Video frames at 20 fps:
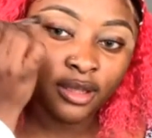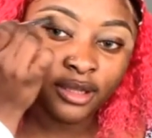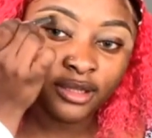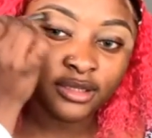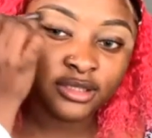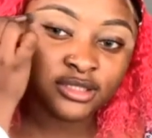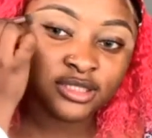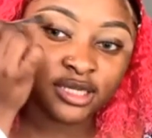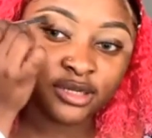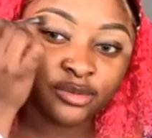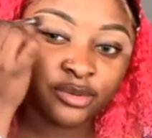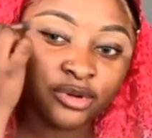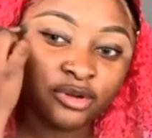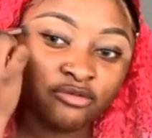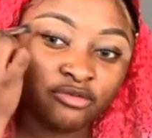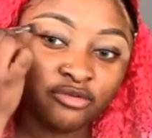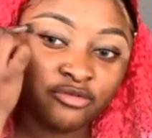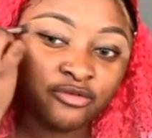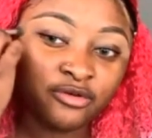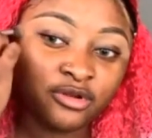Does any one
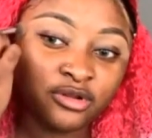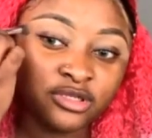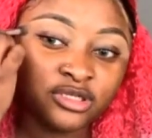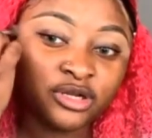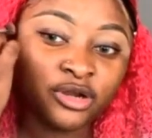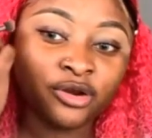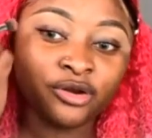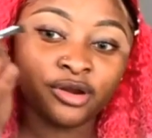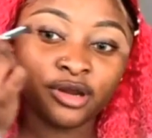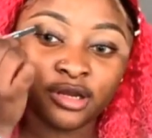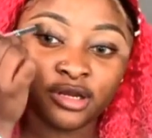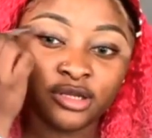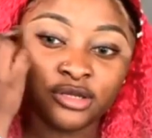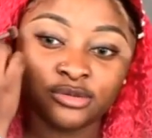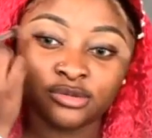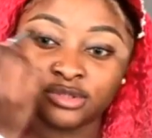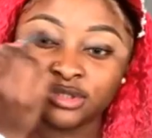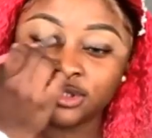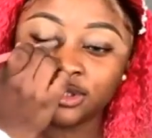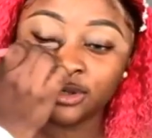of you follow the current
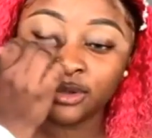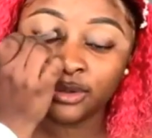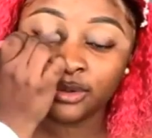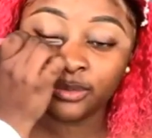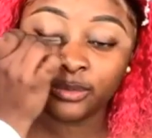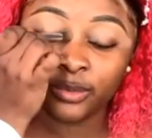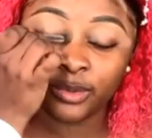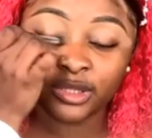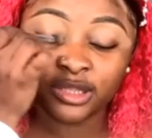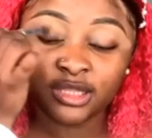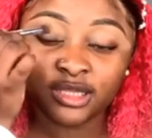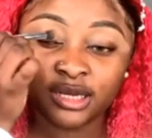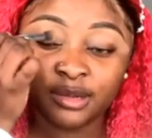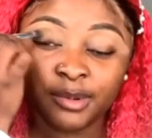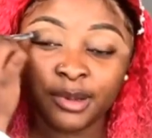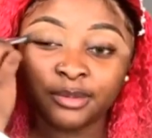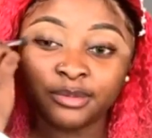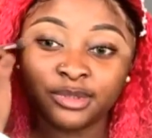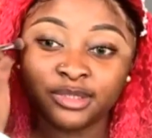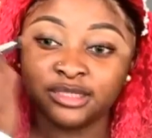news? So one thing
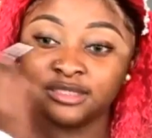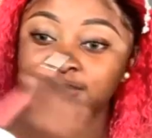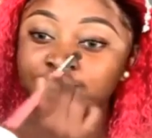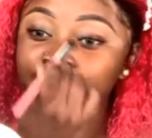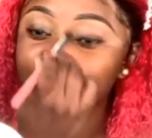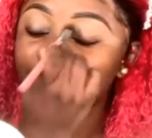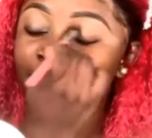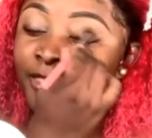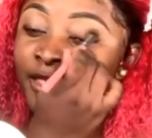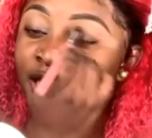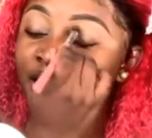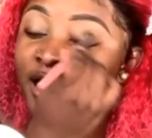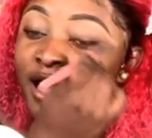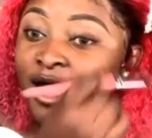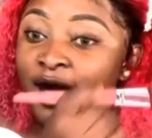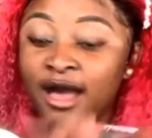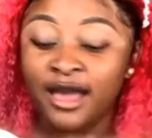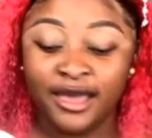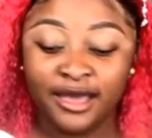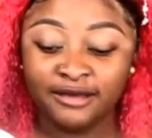about me is
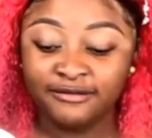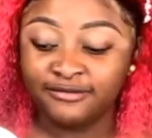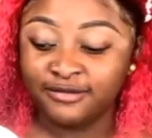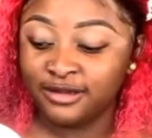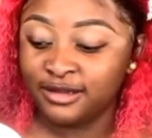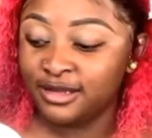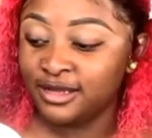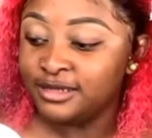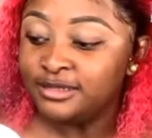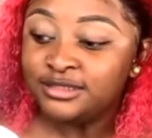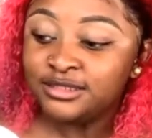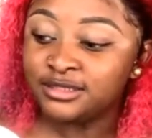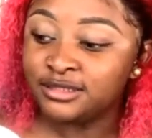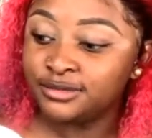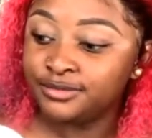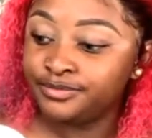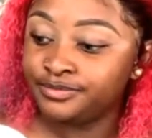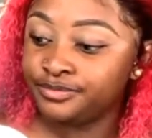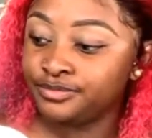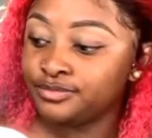I have learned
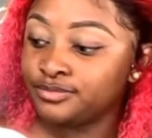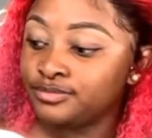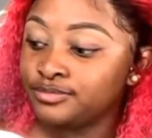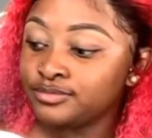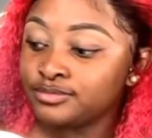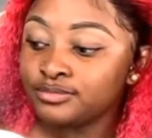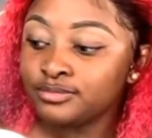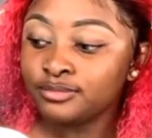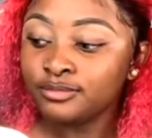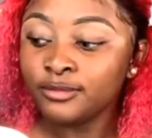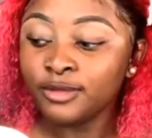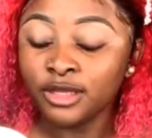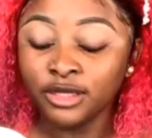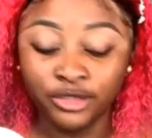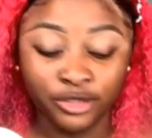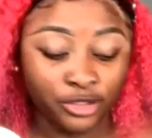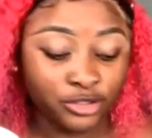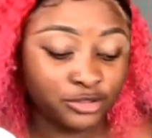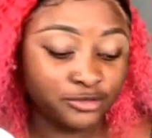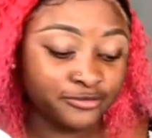
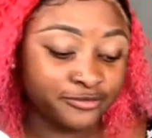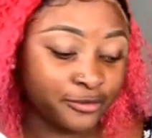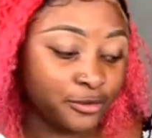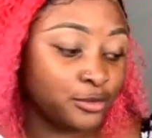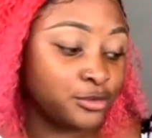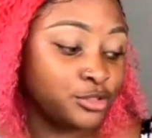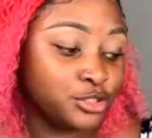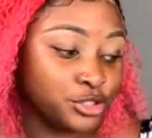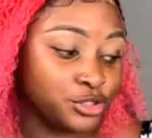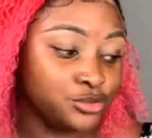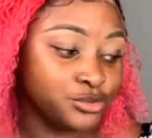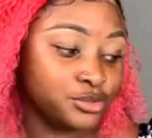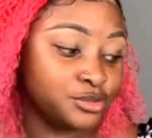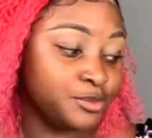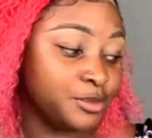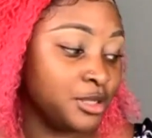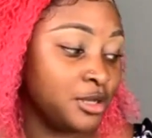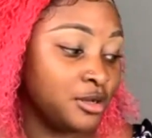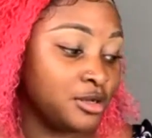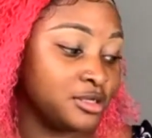not to follow news
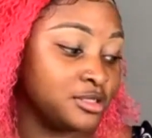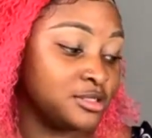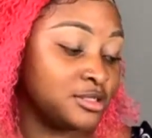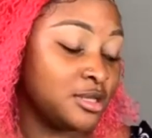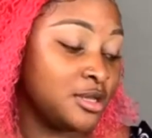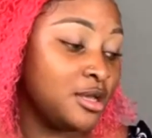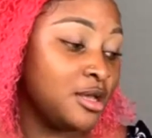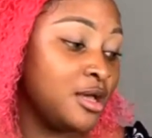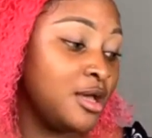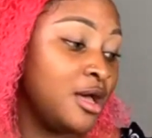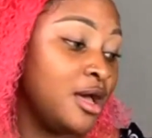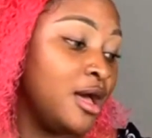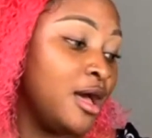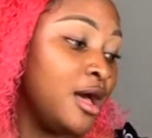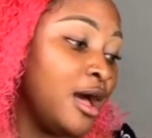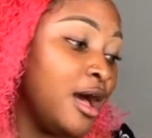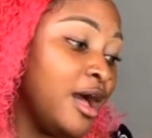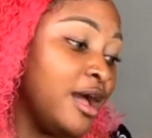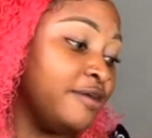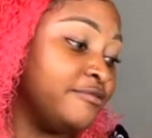because
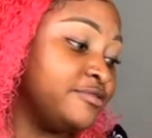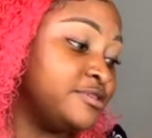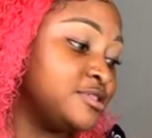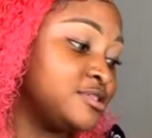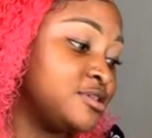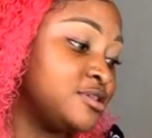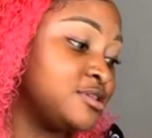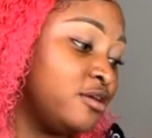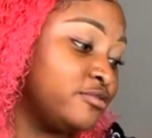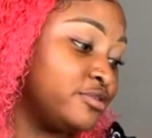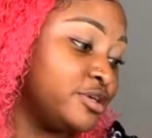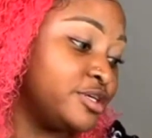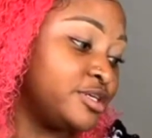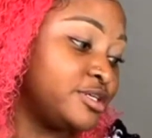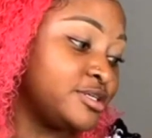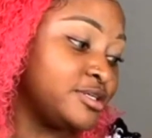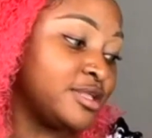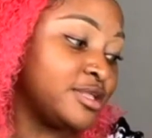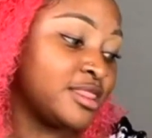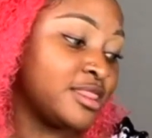I have discovered
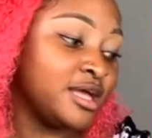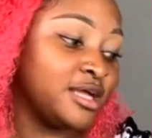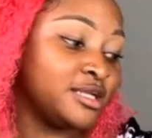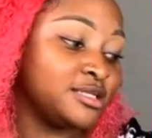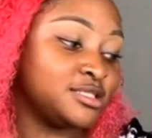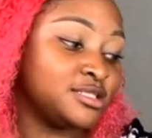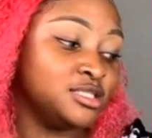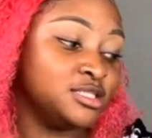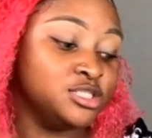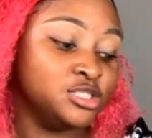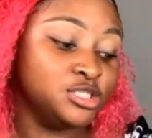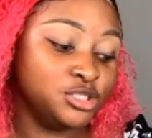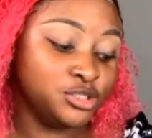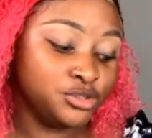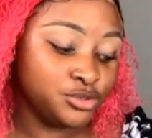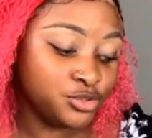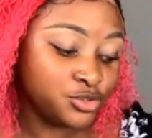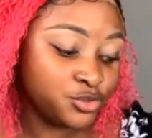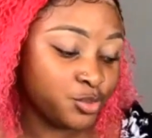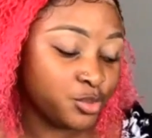that the
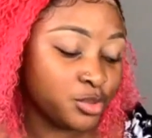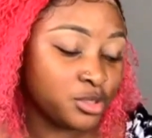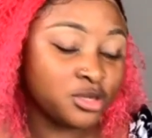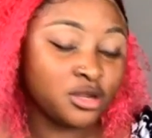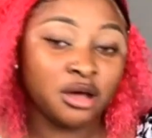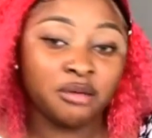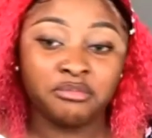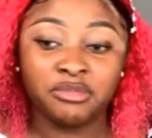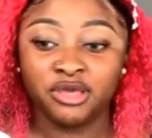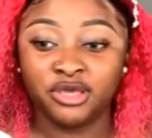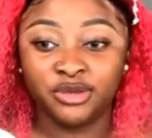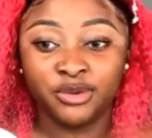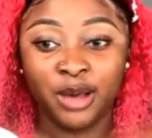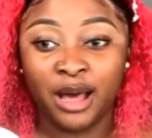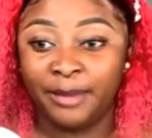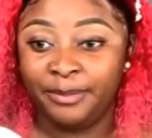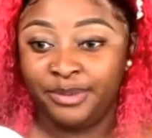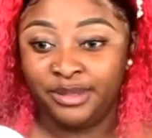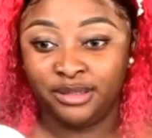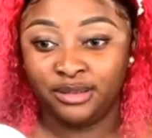news will not make you
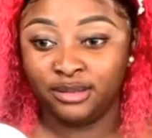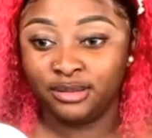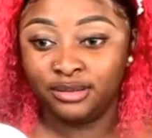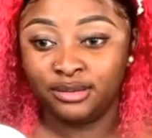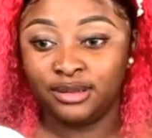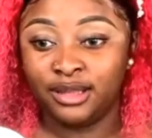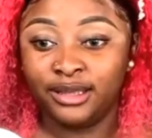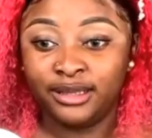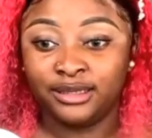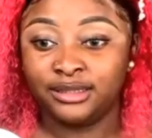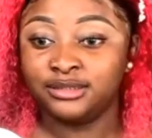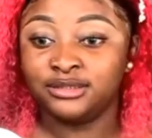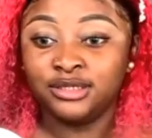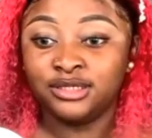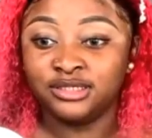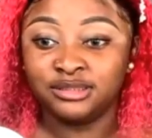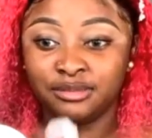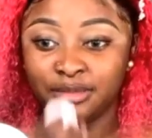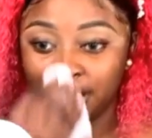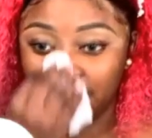happy. Like it
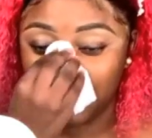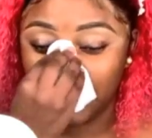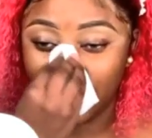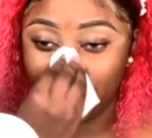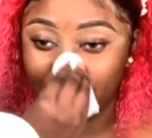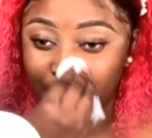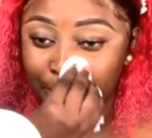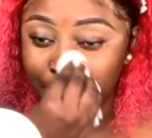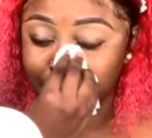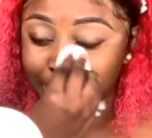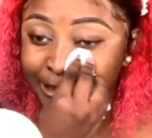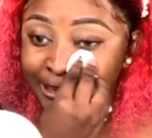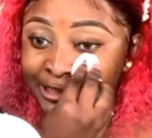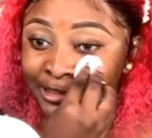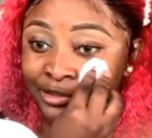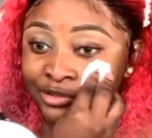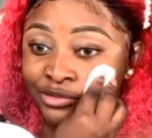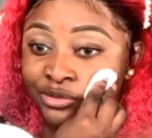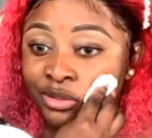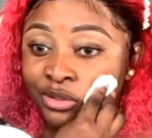doesn't make you happy. It doesn't
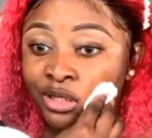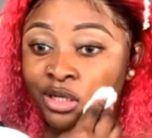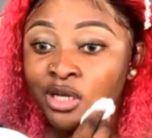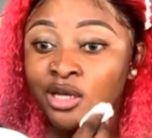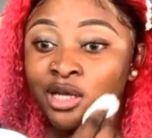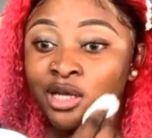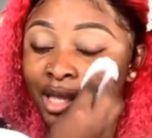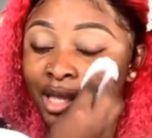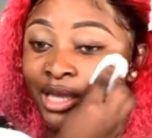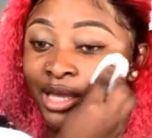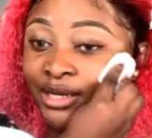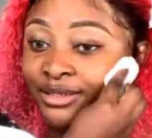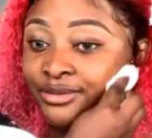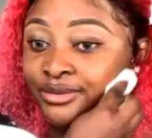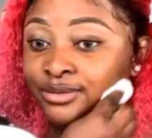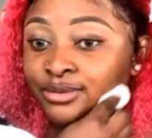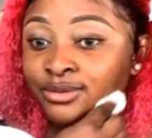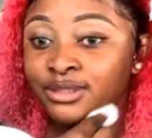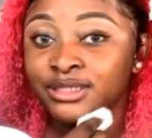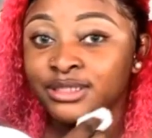tell you any
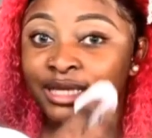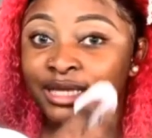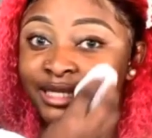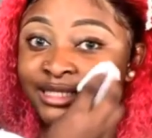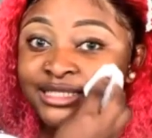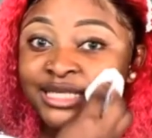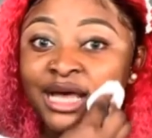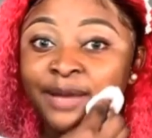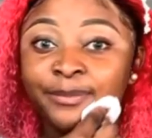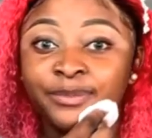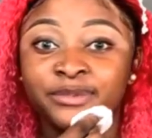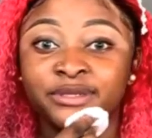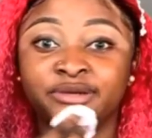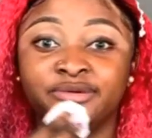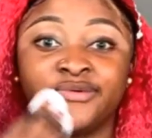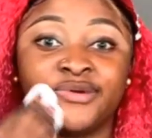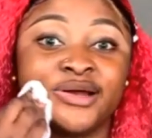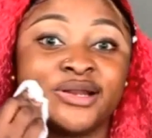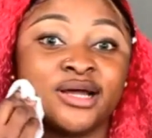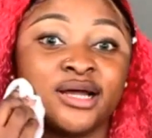good thing that is happening.
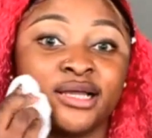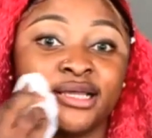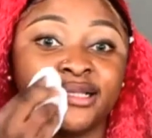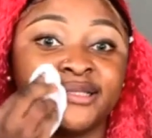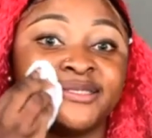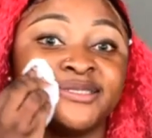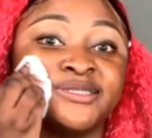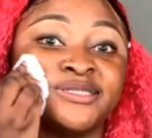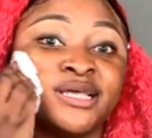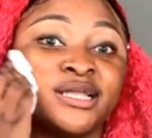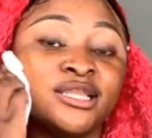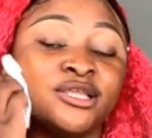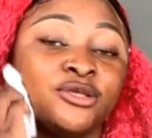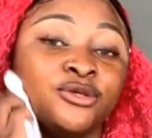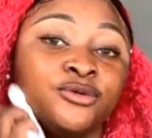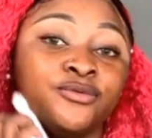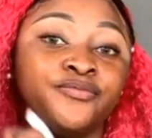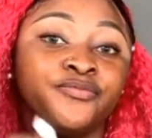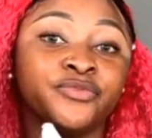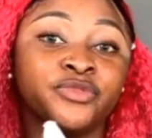Rather, it is telling
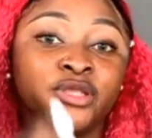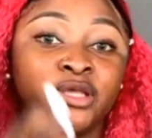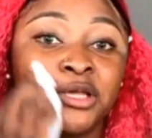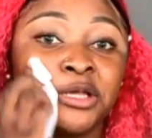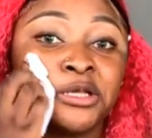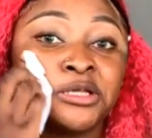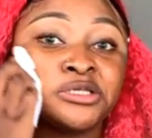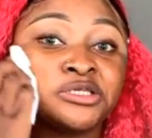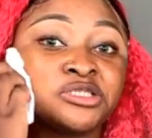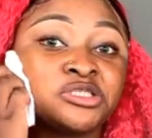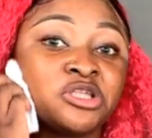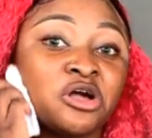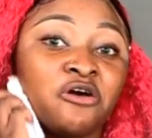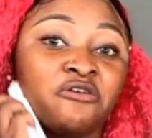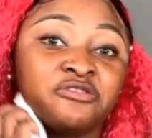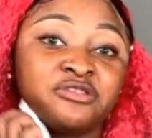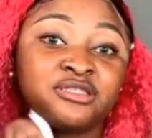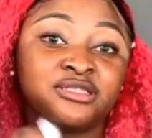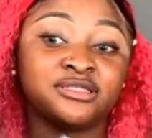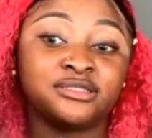you
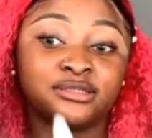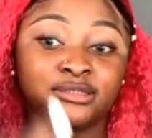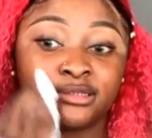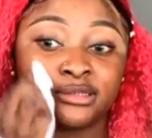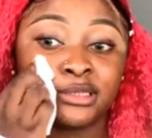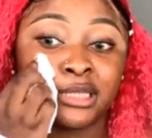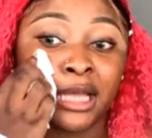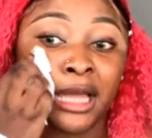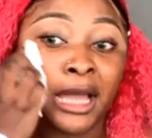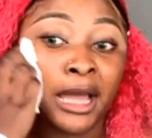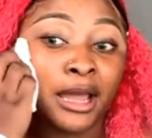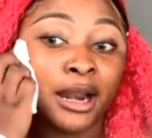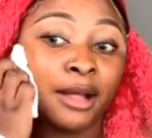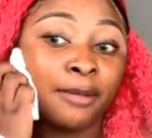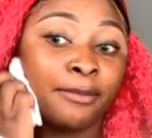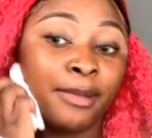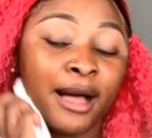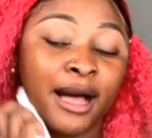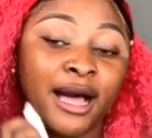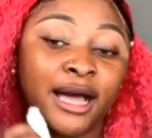stuff that
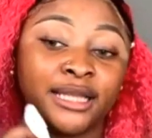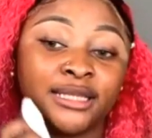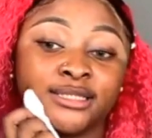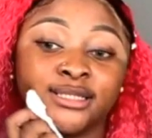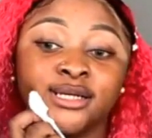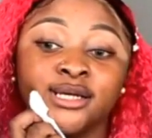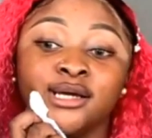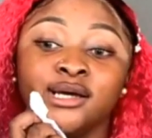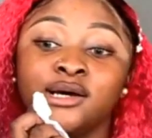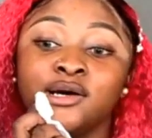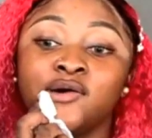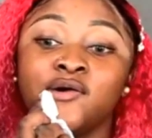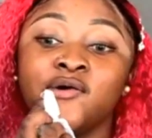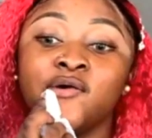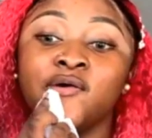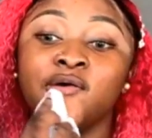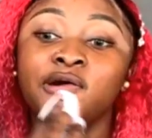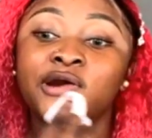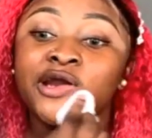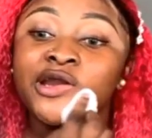are bad.
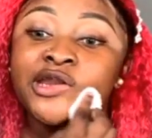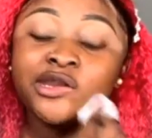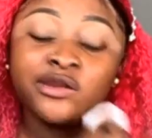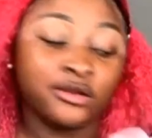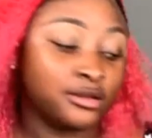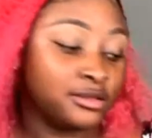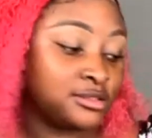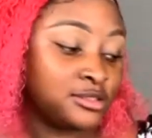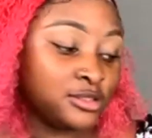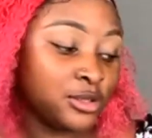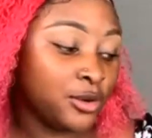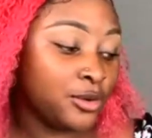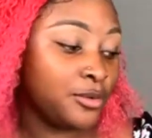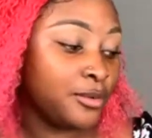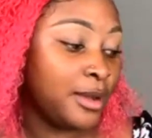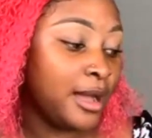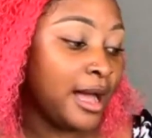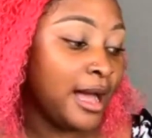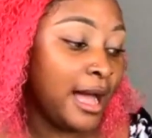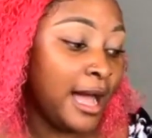
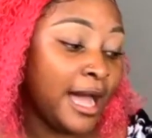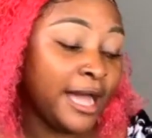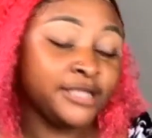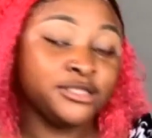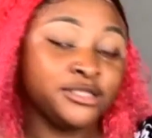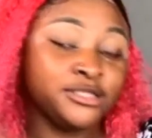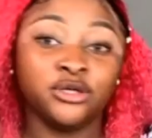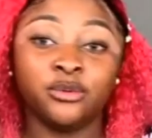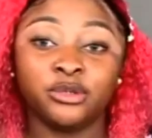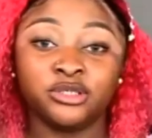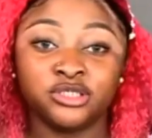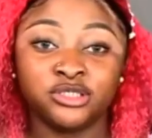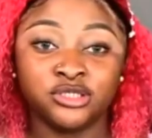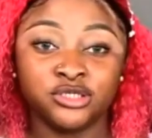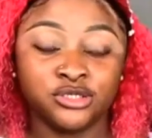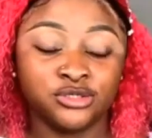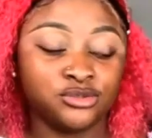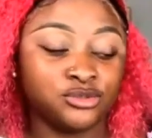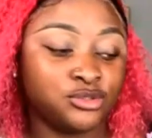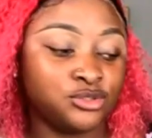So I don't watch the
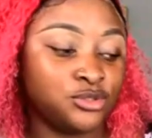news.